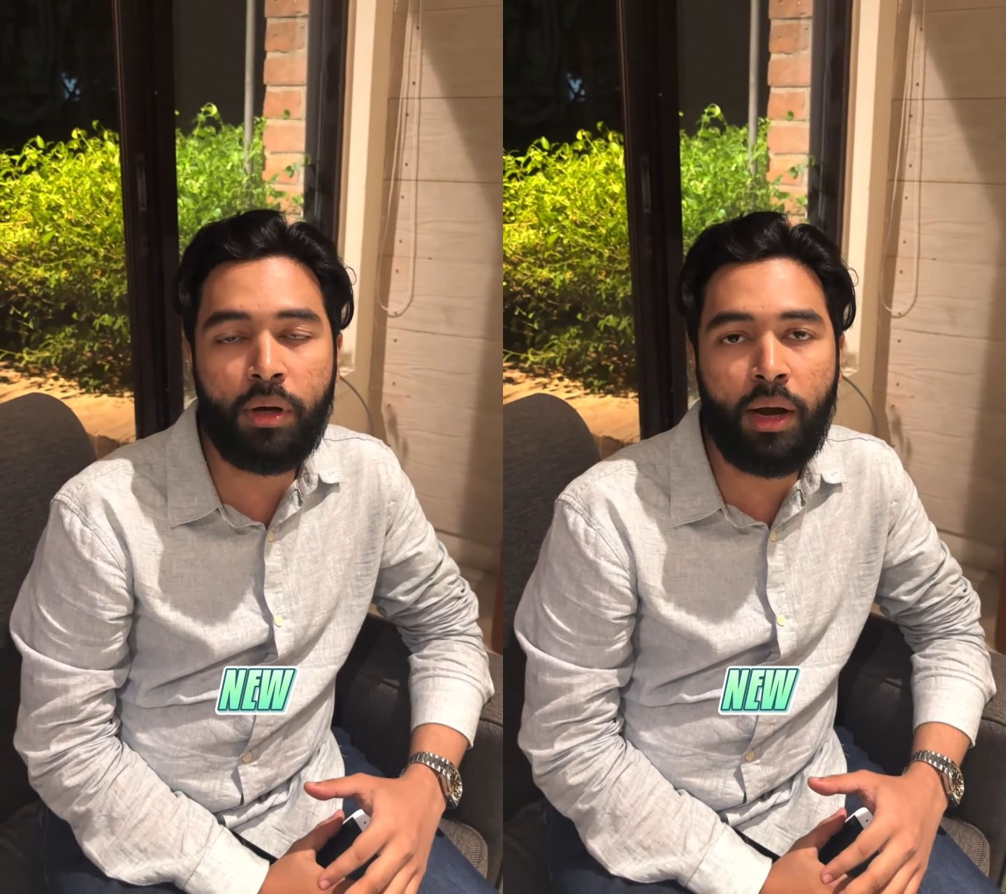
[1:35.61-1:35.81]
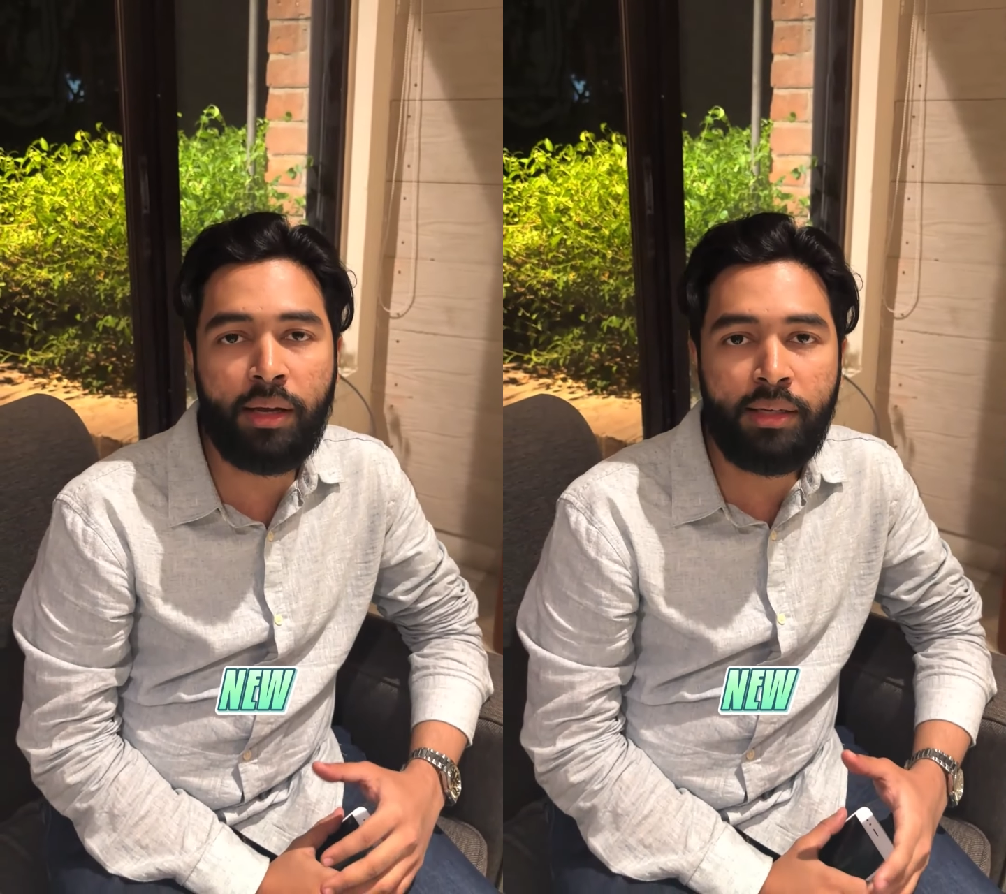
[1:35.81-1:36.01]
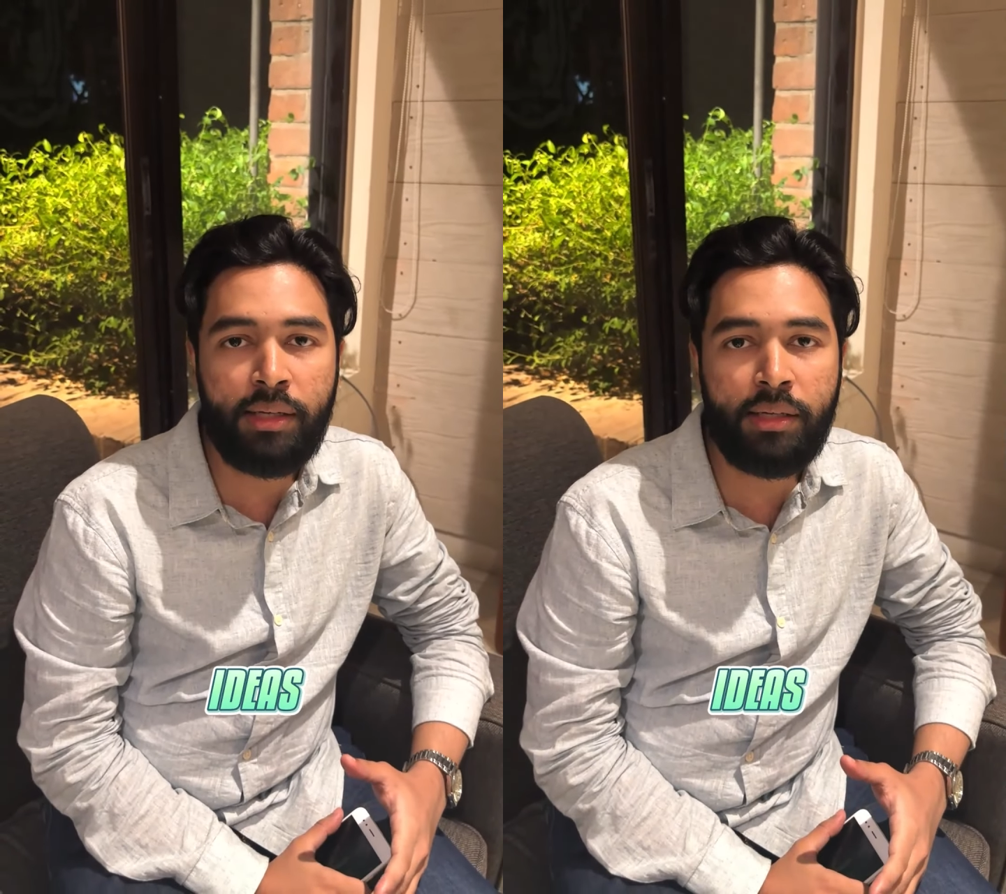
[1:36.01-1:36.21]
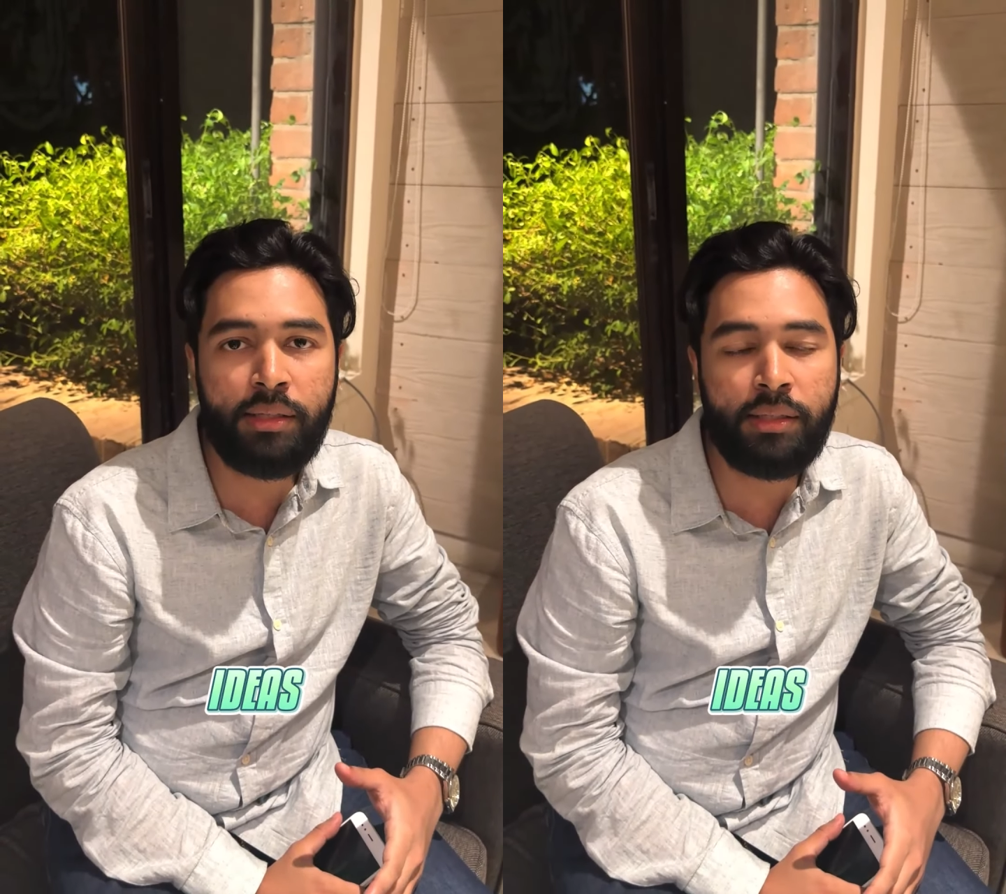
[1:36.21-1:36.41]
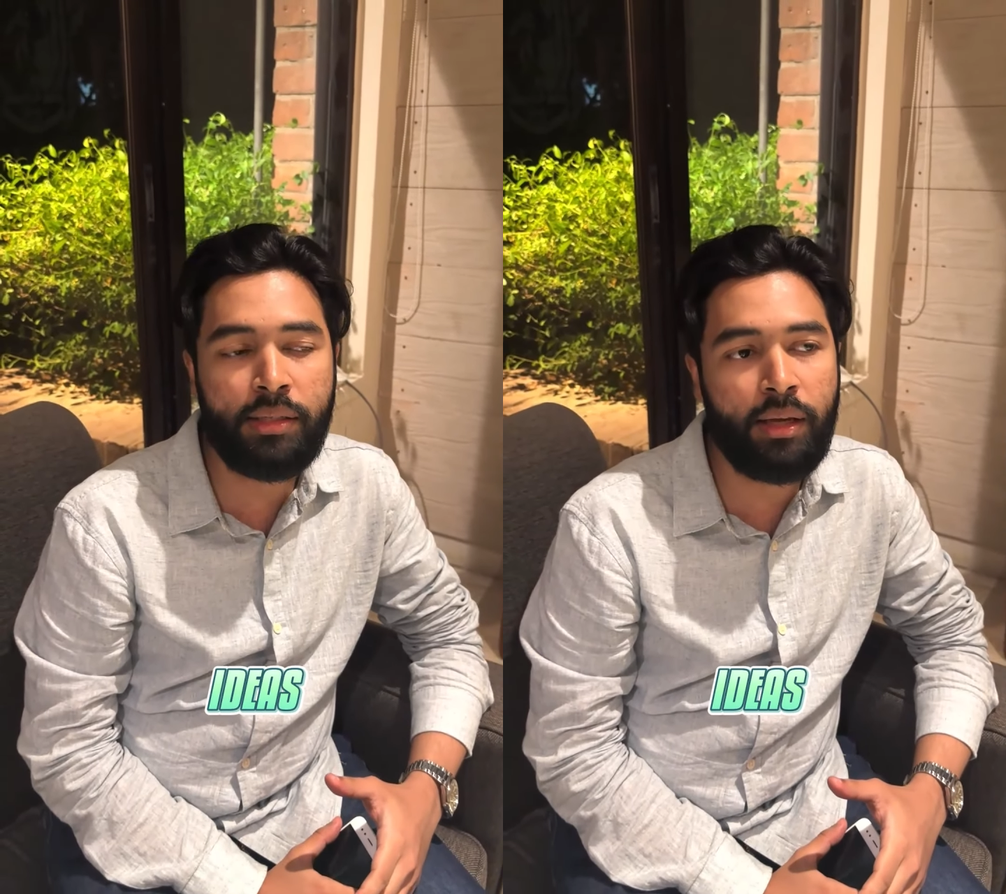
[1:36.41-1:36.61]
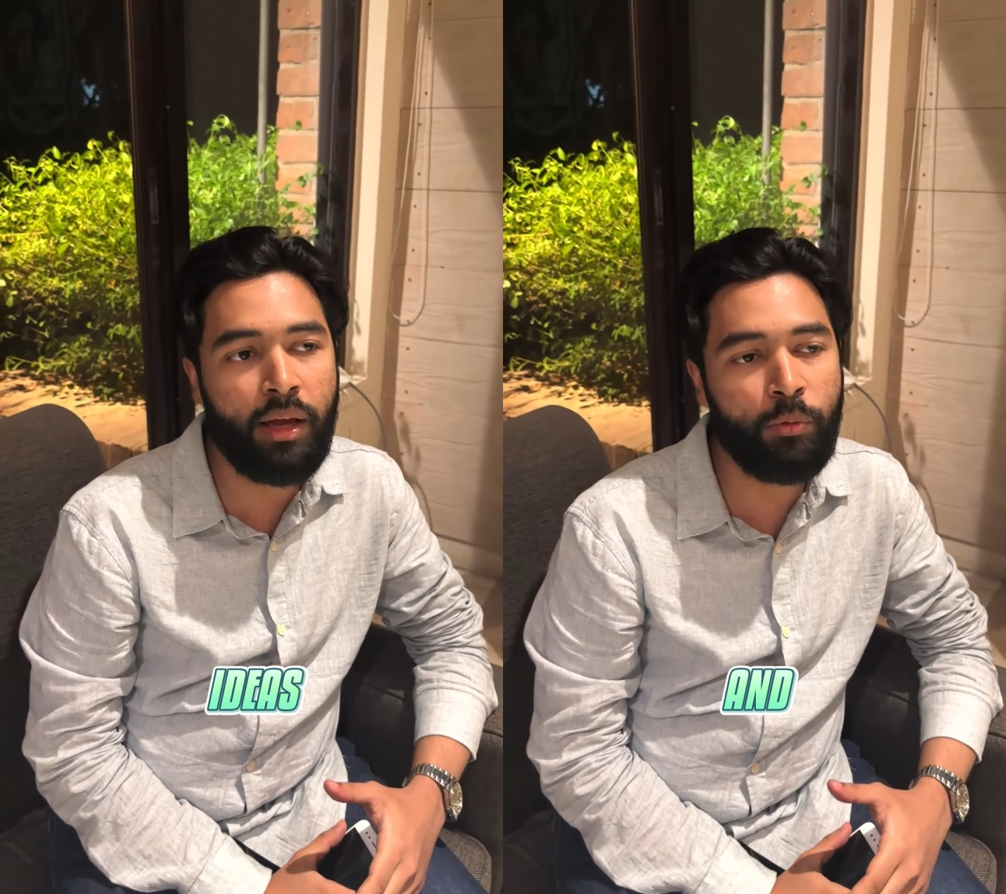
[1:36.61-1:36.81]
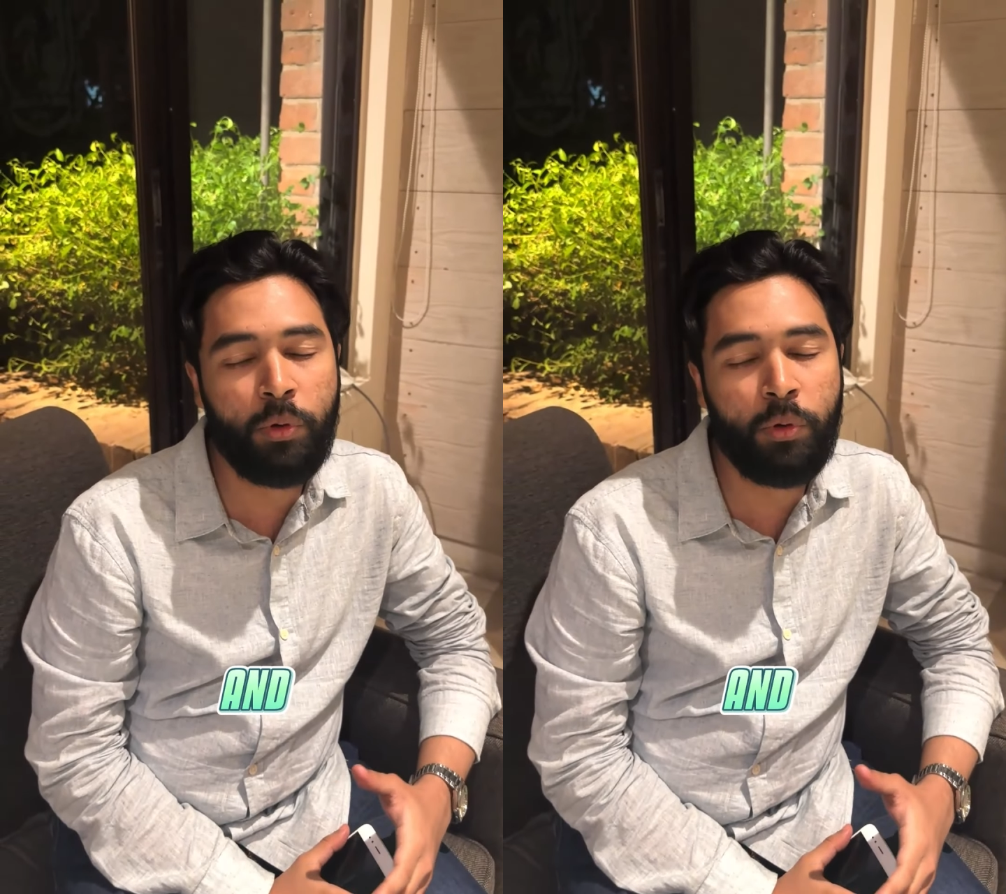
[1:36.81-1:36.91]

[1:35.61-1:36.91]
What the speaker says: ideas and